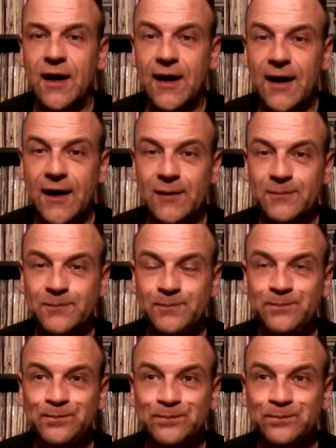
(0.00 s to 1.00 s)
Um,
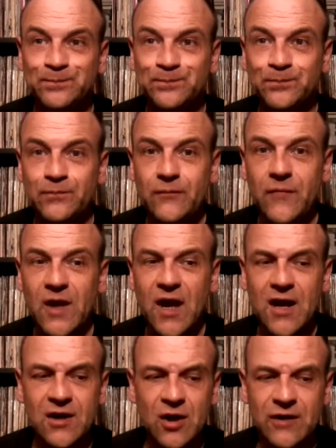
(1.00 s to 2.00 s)

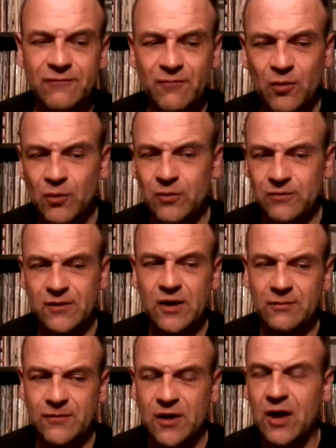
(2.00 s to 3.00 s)
and I thought,
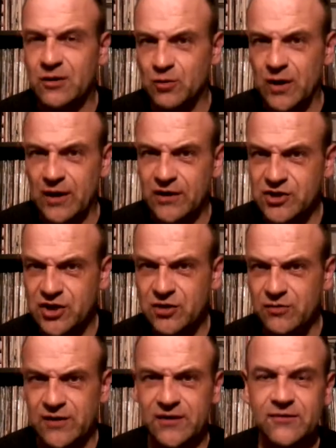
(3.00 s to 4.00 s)
oh, I'd quite like to
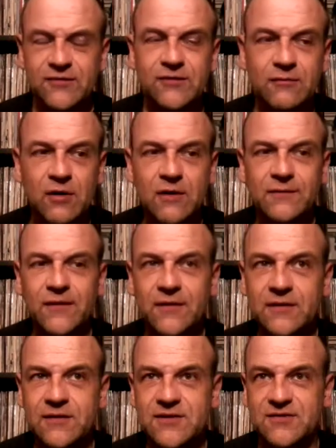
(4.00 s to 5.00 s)
show these. So rather
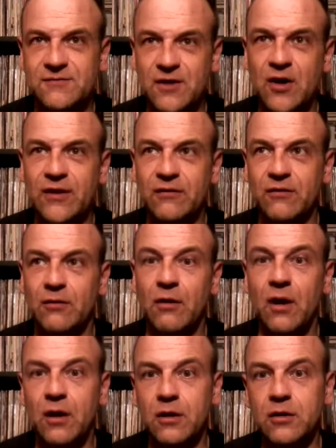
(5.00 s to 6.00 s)
than just going through
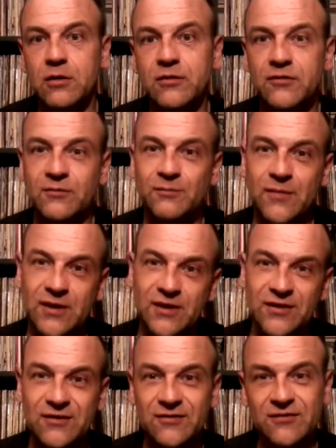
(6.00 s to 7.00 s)
A's and
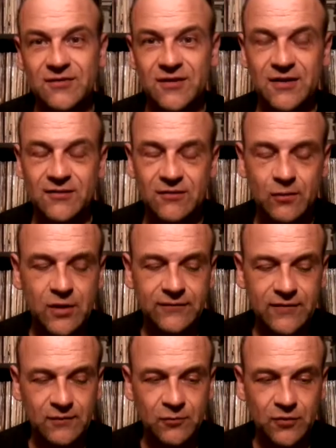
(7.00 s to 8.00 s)
B's and C's, what I've
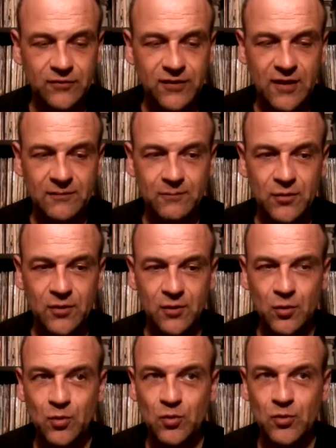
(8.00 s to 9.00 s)
done was I
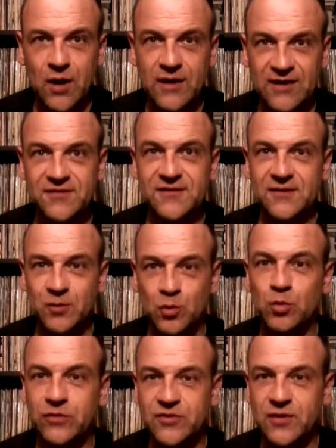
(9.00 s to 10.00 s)
listed
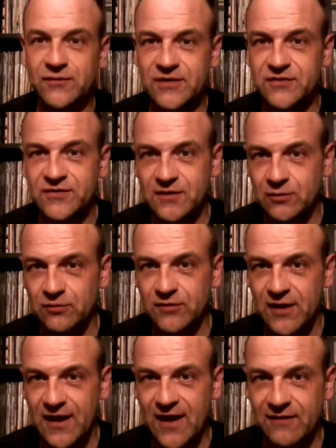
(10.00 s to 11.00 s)
all the 12-inch singles
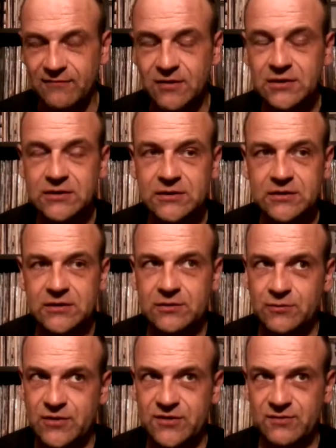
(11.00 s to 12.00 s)
I have,
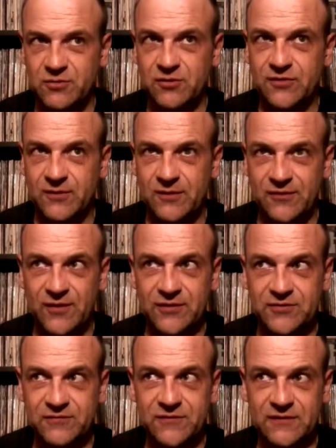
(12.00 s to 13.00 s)
which is approximately
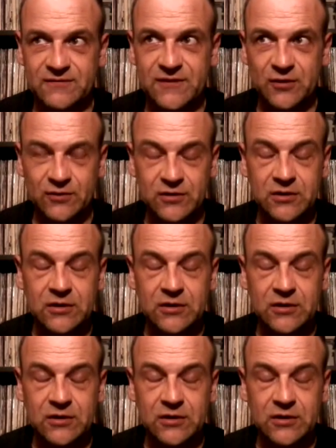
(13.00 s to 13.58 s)
350 odd.